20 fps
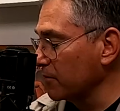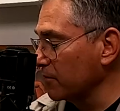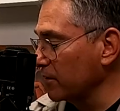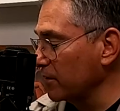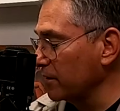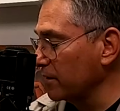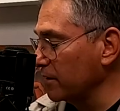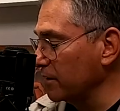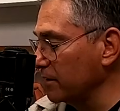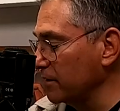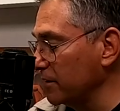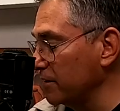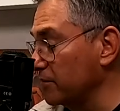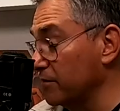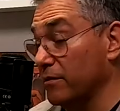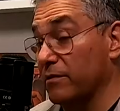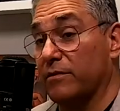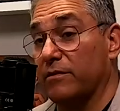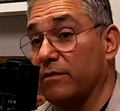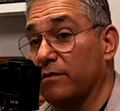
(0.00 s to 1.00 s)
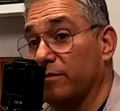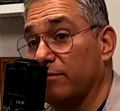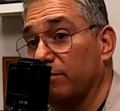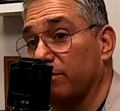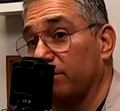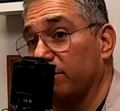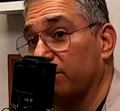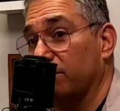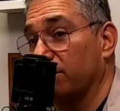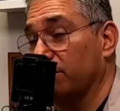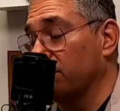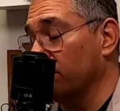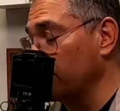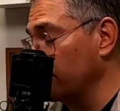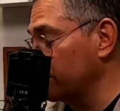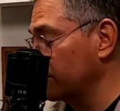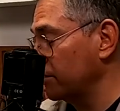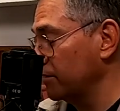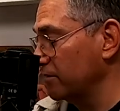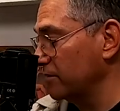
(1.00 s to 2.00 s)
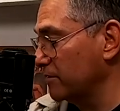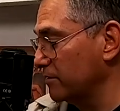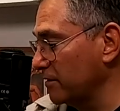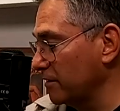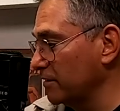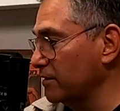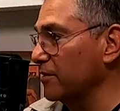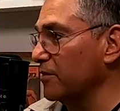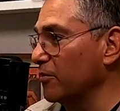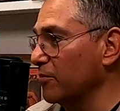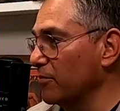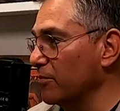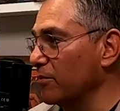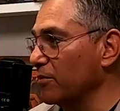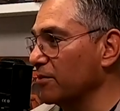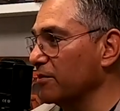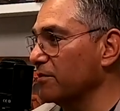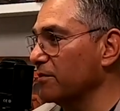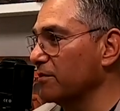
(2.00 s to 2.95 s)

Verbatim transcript: When are the, these aren't the books. These are like the old books.